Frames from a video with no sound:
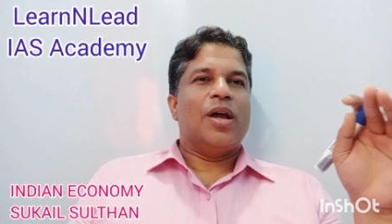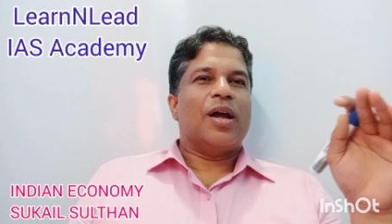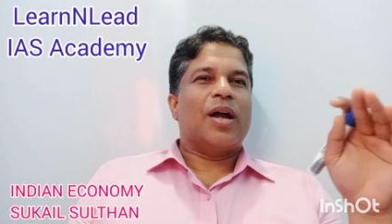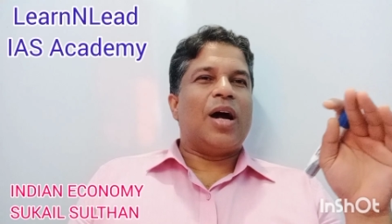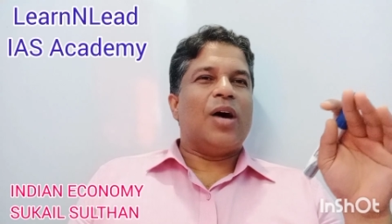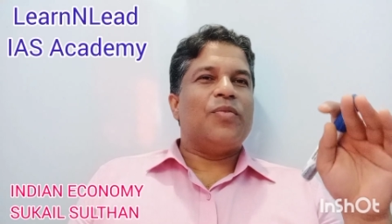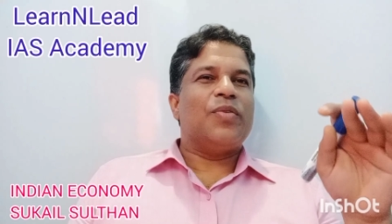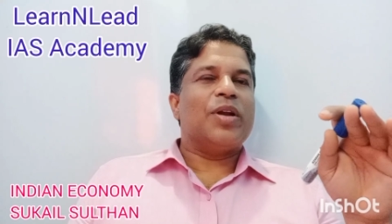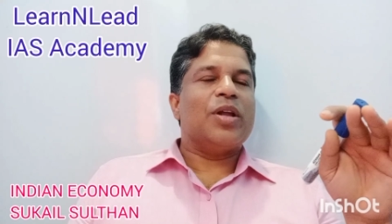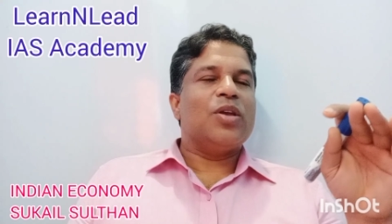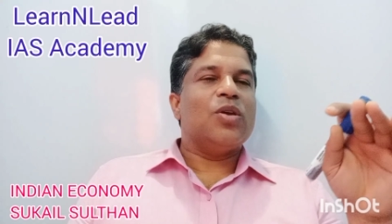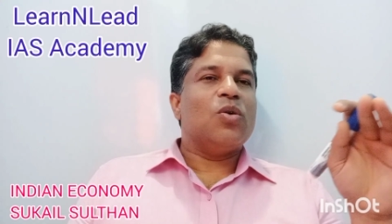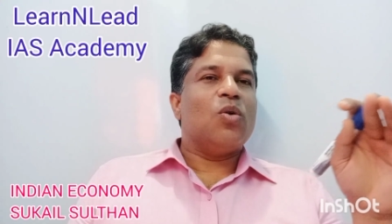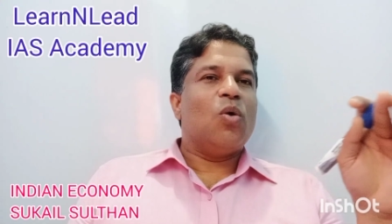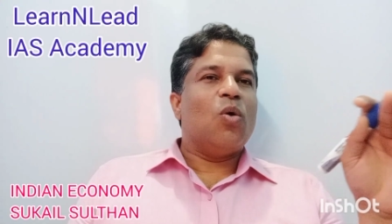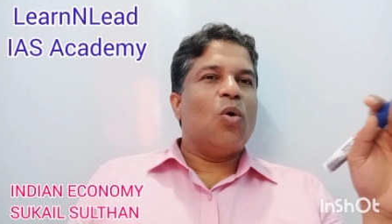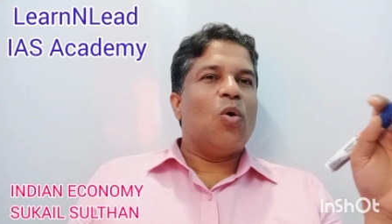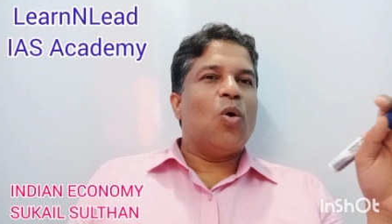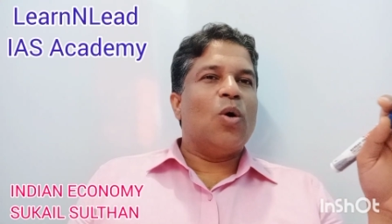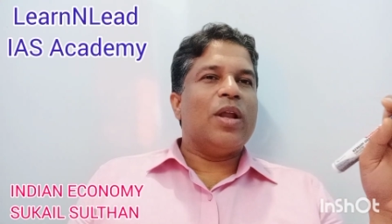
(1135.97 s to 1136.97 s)
covering
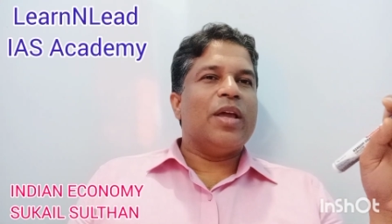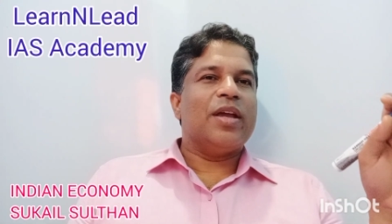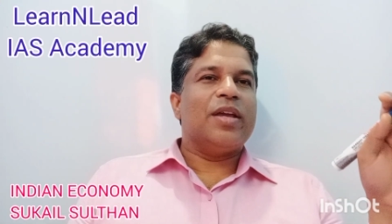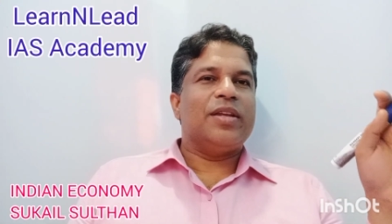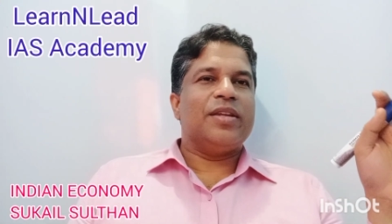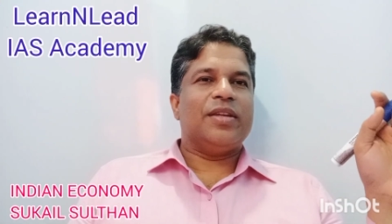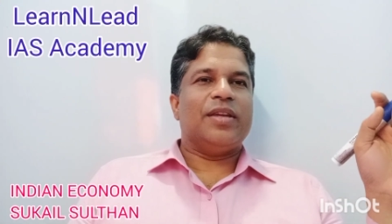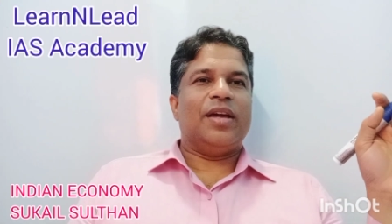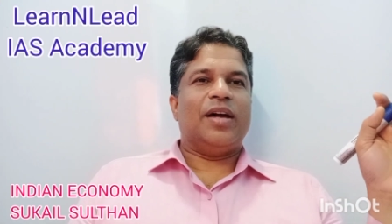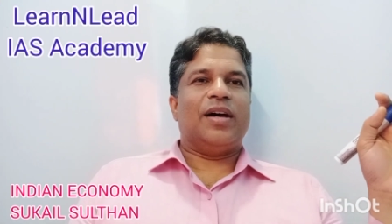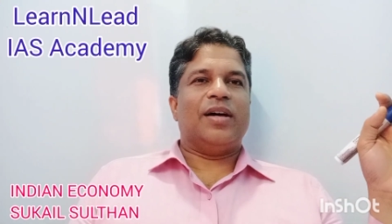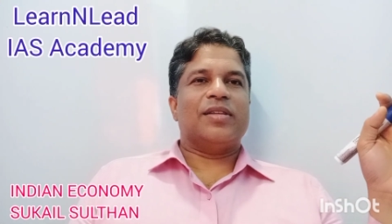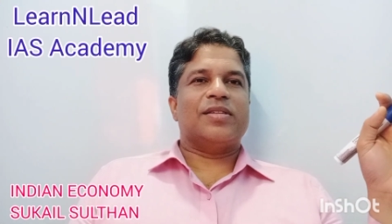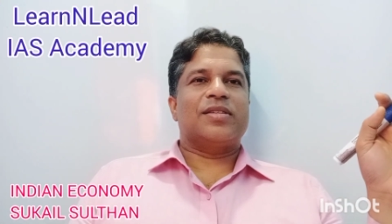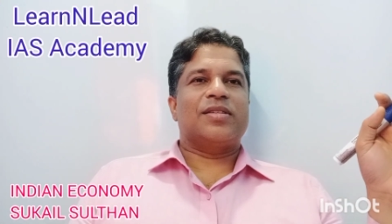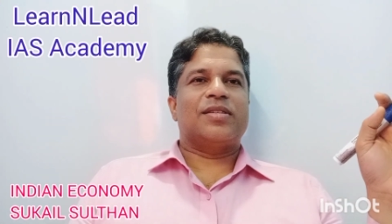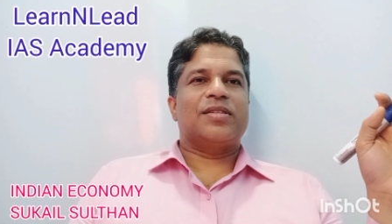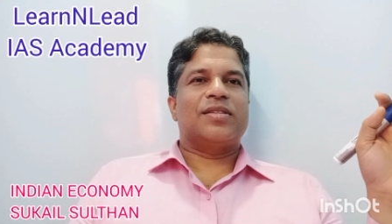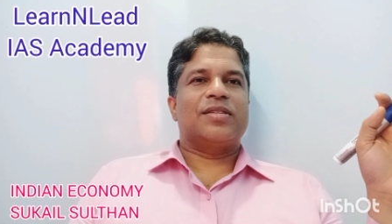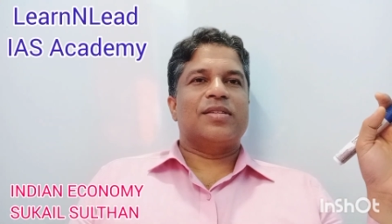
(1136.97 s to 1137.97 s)
all
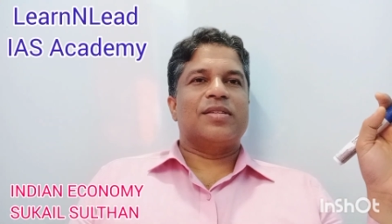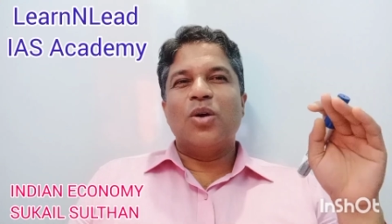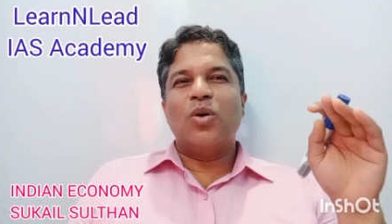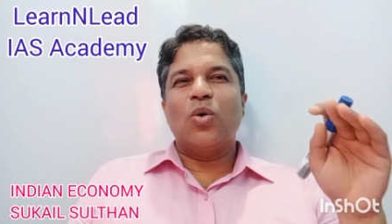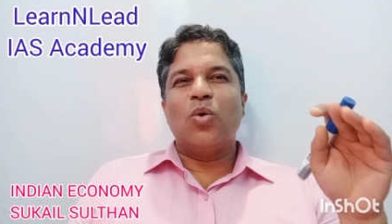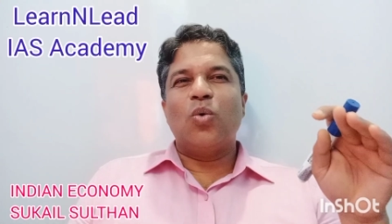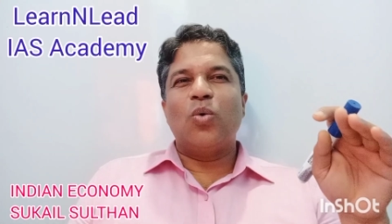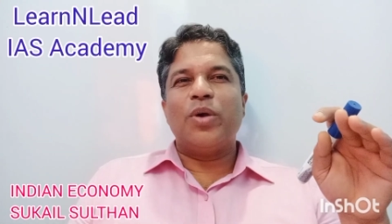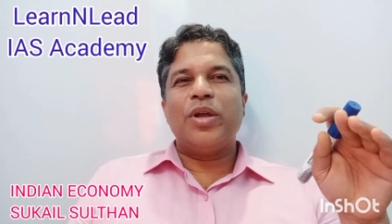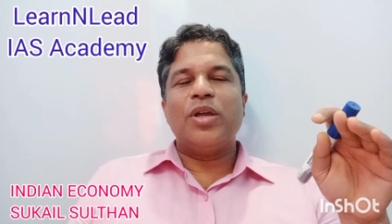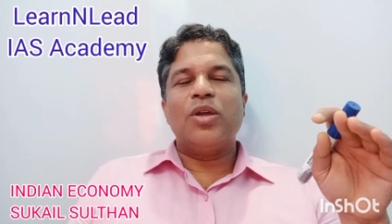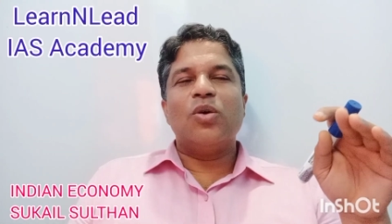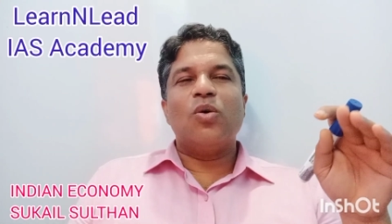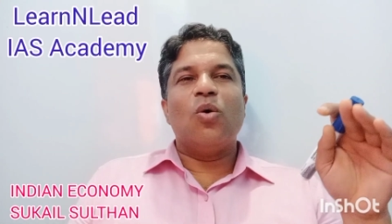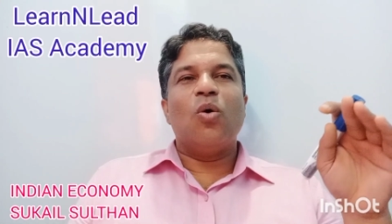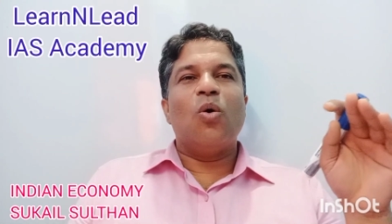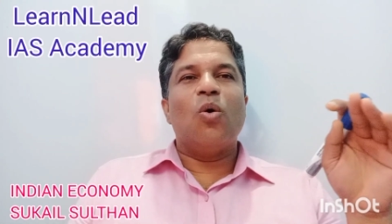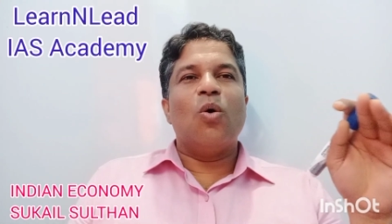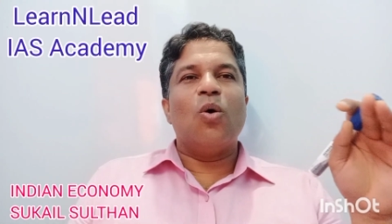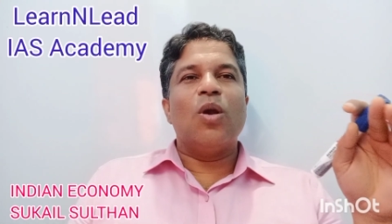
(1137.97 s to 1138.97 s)
areas,
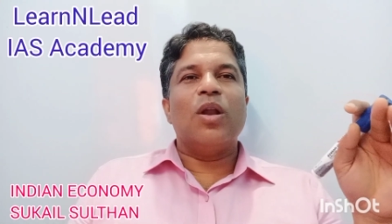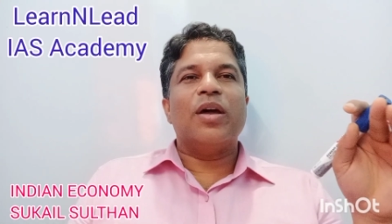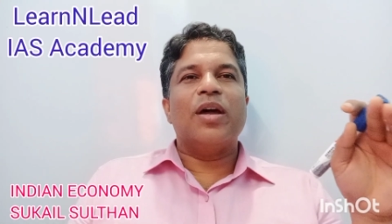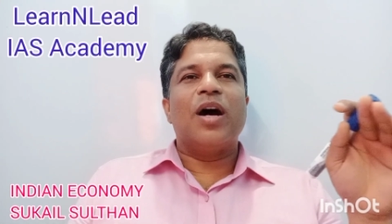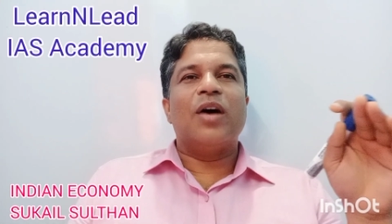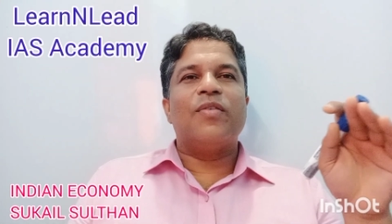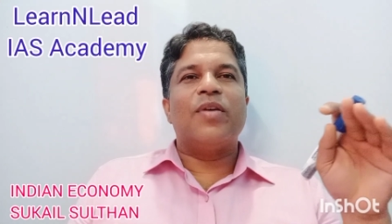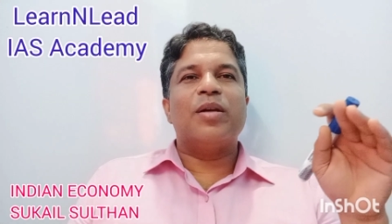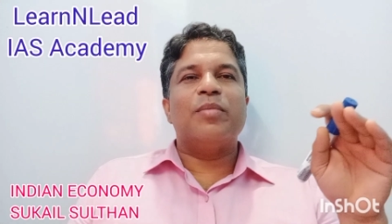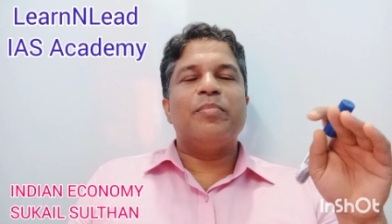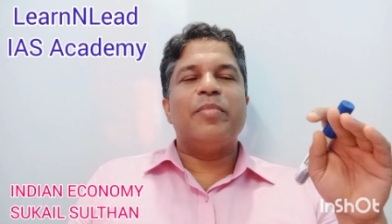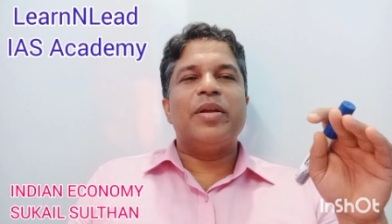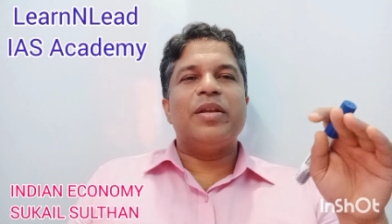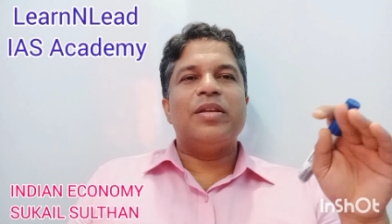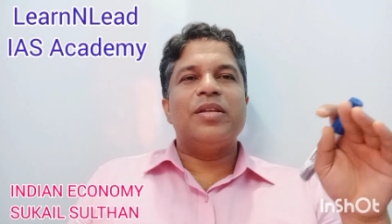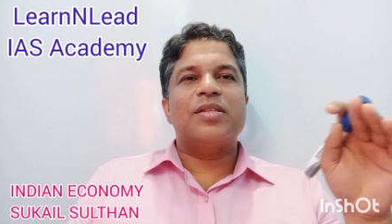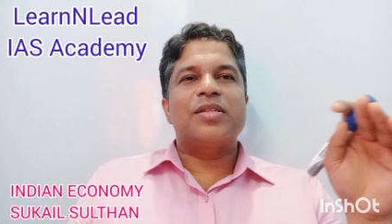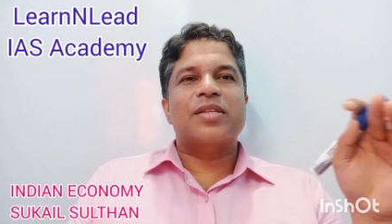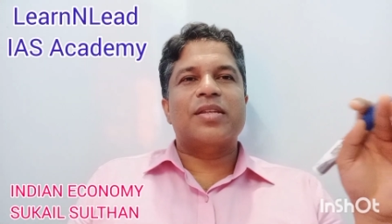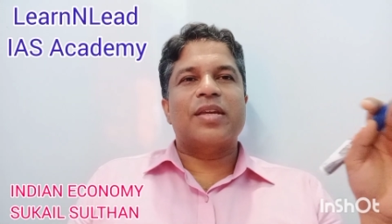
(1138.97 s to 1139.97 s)
including all
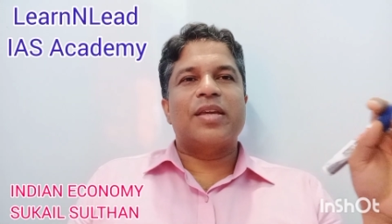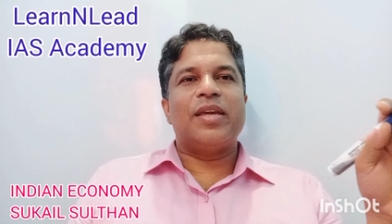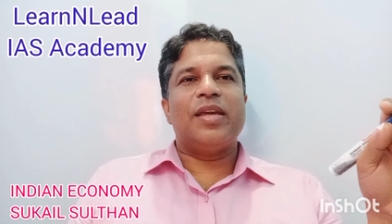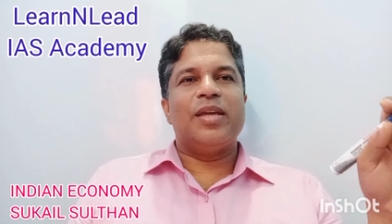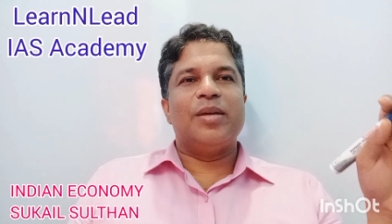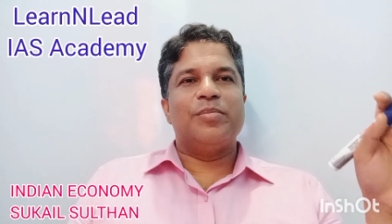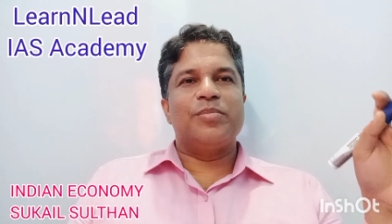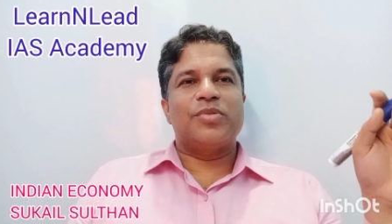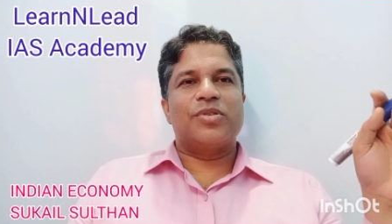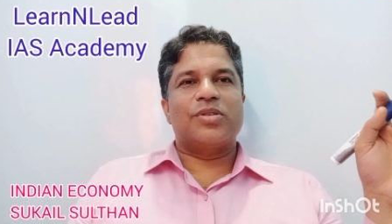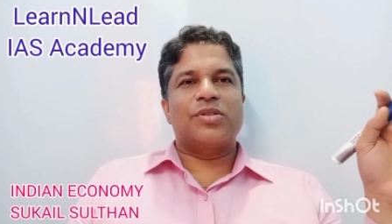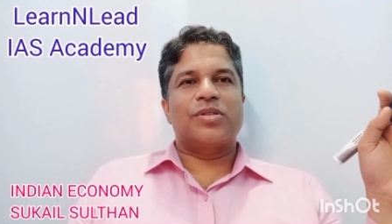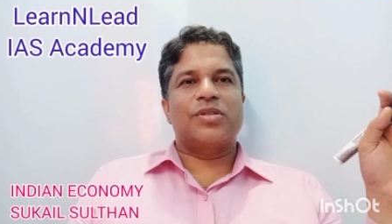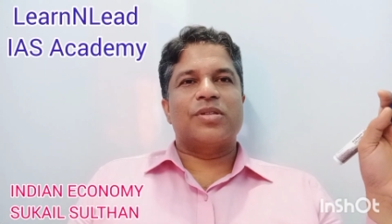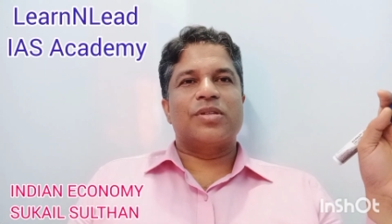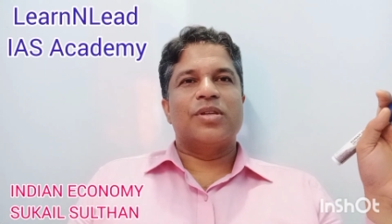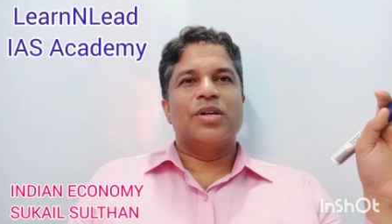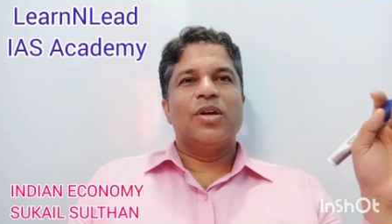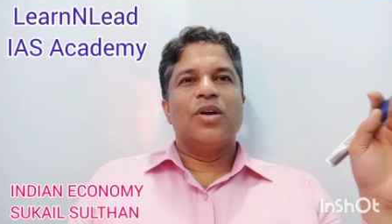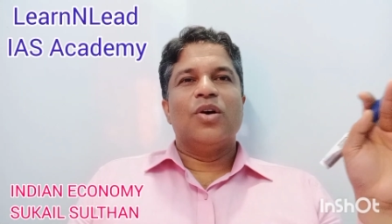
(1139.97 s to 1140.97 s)
government
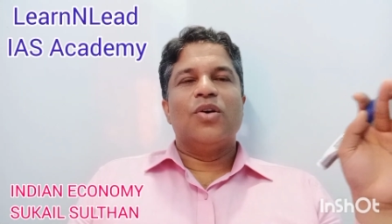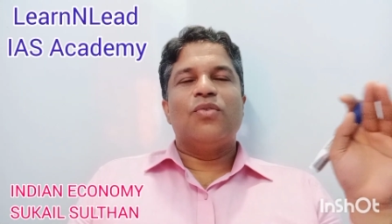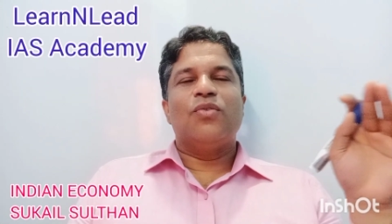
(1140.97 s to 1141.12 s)
schemes